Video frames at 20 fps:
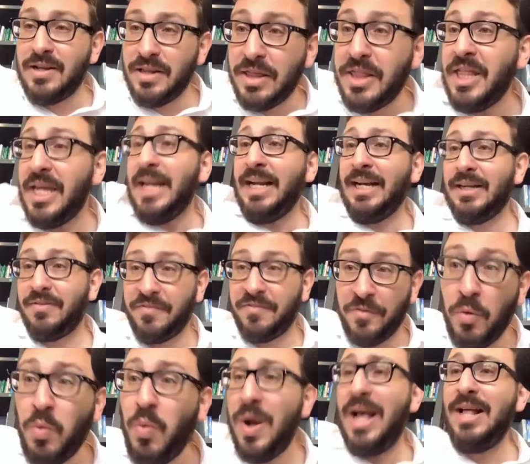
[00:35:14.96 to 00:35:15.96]
thing,
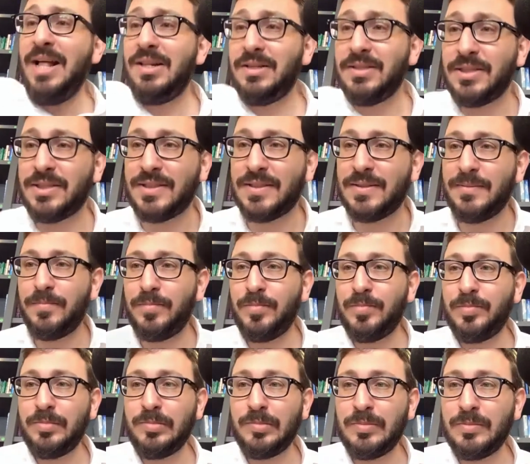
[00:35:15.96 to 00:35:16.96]
for wells,
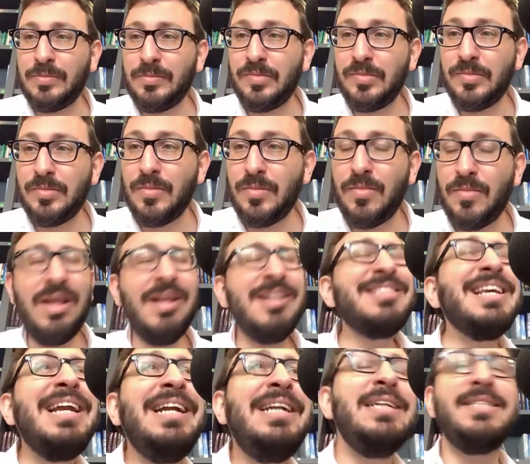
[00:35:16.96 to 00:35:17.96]
it's
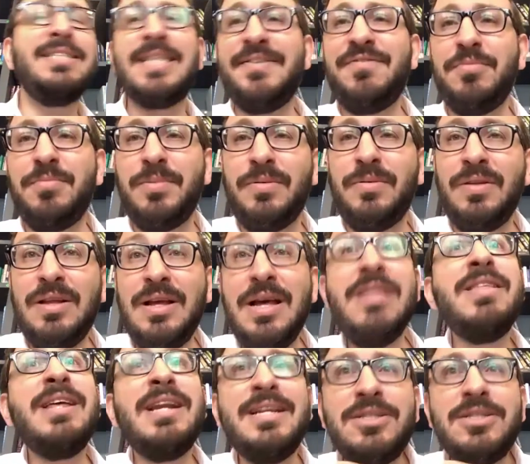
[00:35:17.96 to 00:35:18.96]
inconceivable
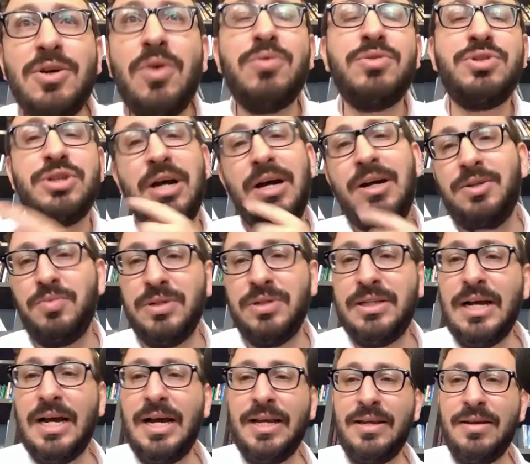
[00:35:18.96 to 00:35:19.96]
that his own child would
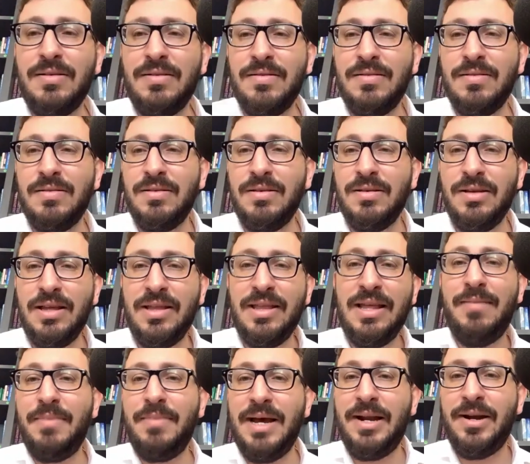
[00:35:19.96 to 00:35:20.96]
die in
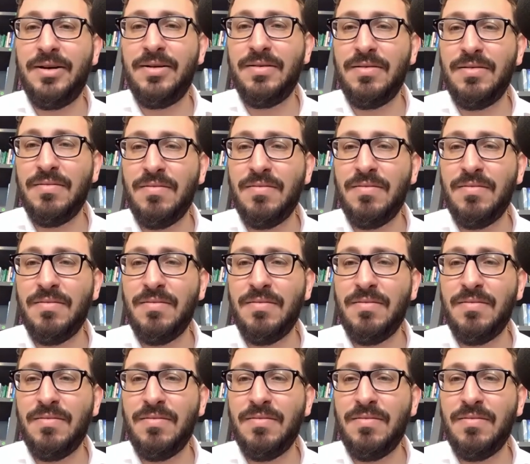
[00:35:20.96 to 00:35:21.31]
that manner.